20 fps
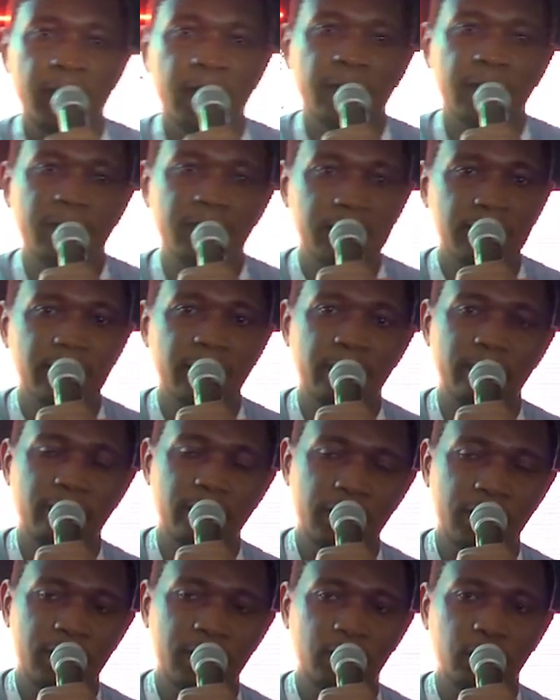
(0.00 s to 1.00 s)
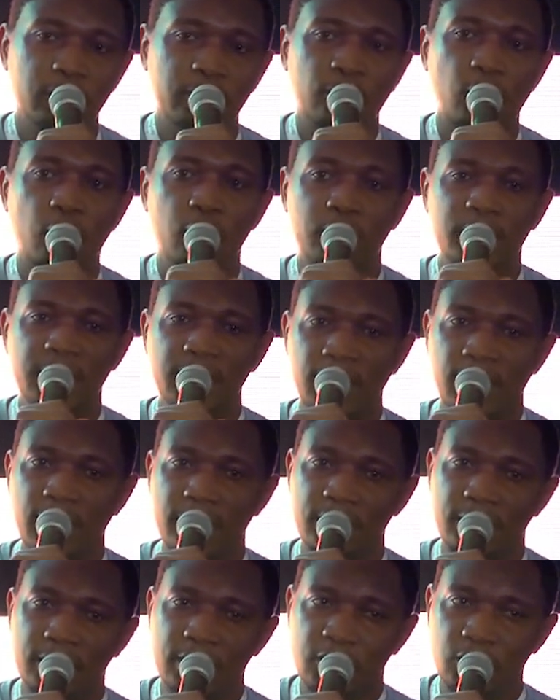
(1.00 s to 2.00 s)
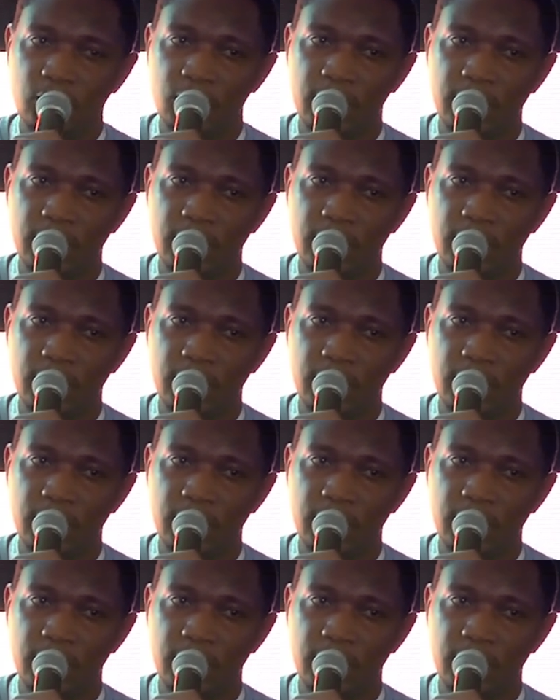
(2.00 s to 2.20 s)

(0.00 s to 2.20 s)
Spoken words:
That's the advantage of containerization